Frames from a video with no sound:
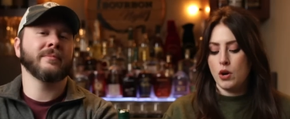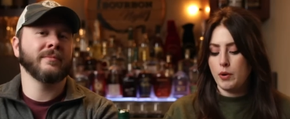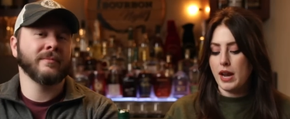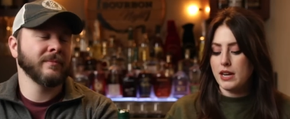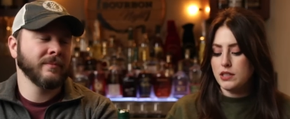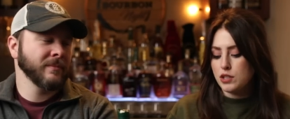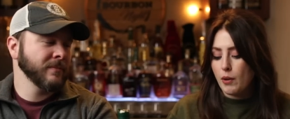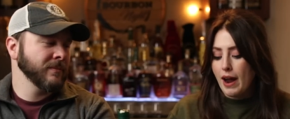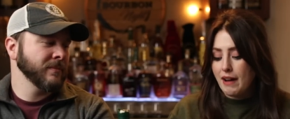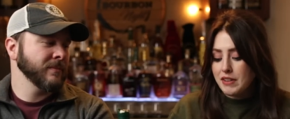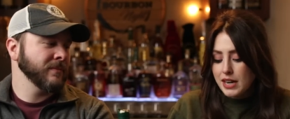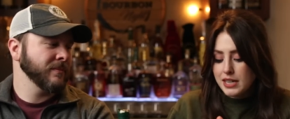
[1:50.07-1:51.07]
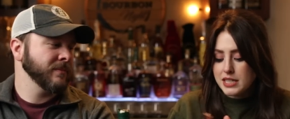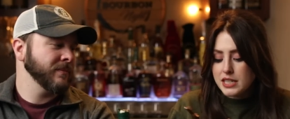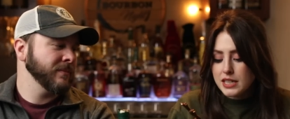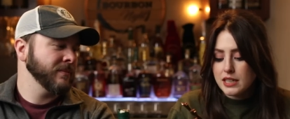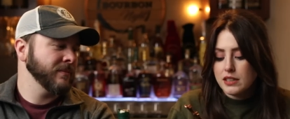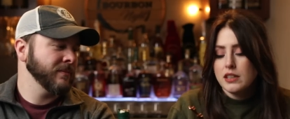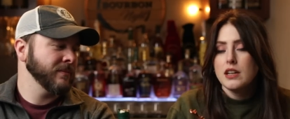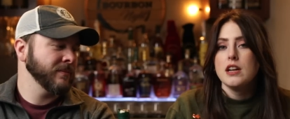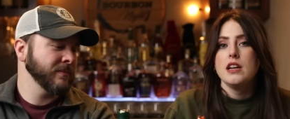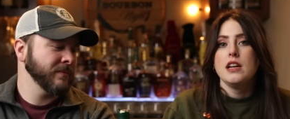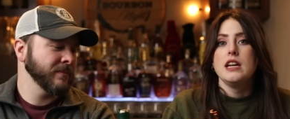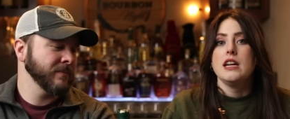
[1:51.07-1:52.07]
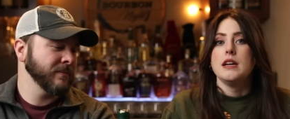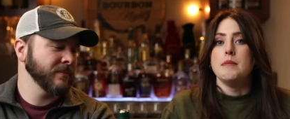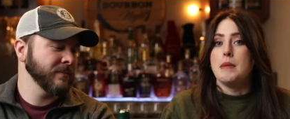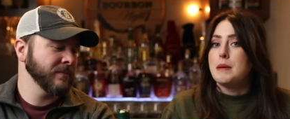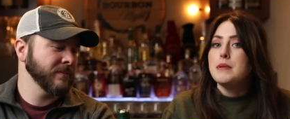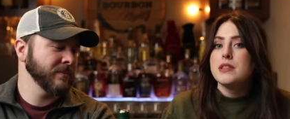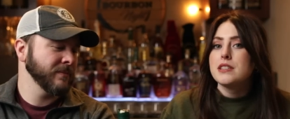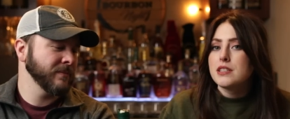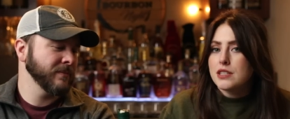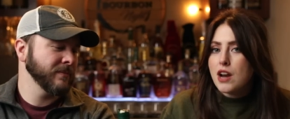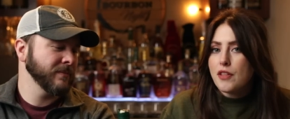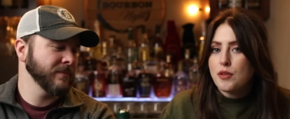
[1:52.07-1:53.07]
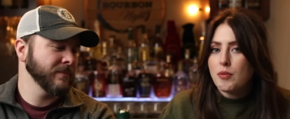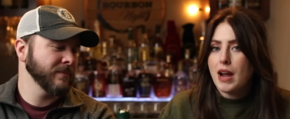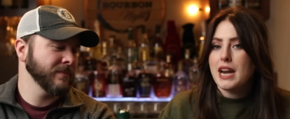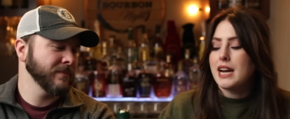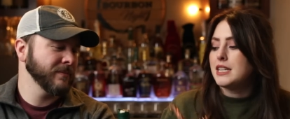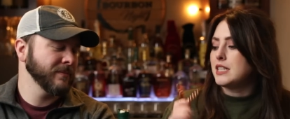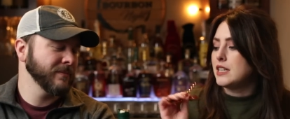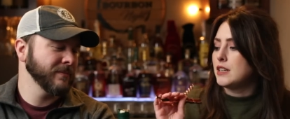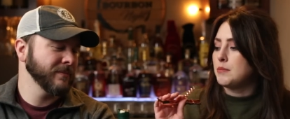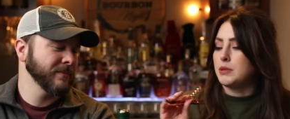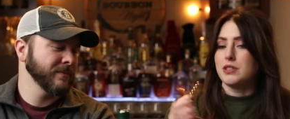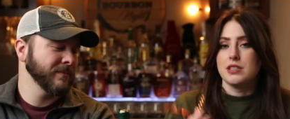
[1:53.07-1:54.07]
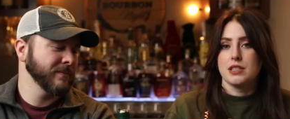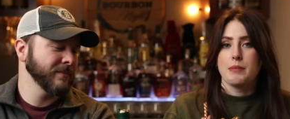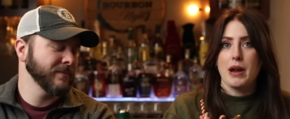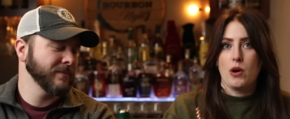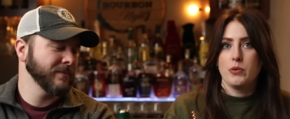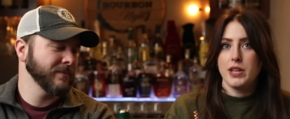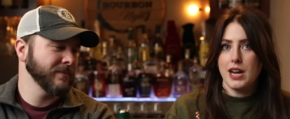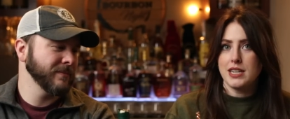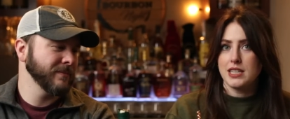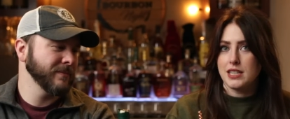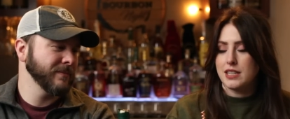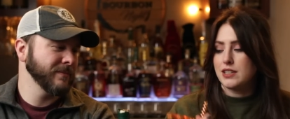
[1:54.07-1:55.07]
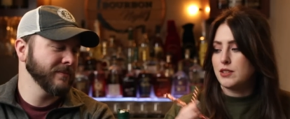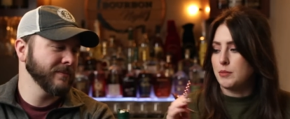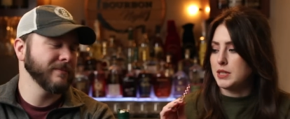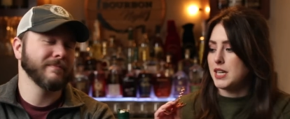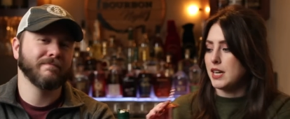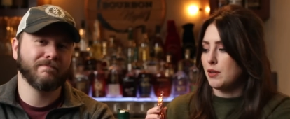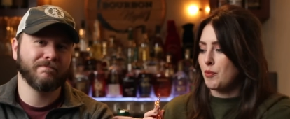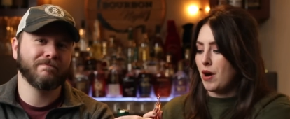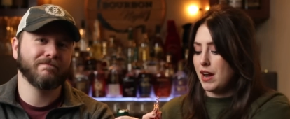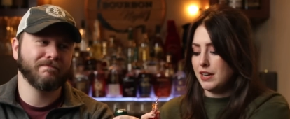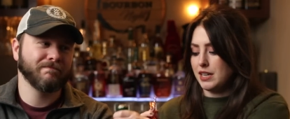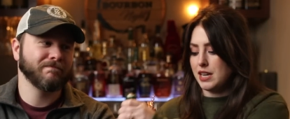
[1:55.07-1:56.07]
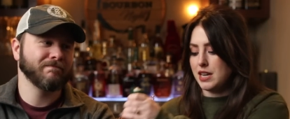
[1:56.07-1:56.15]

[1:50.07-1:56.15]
Speaker 1: okay, so I have an idea. Maybe this is not the right idea, but this is my only idea, so I'm gonna take a wine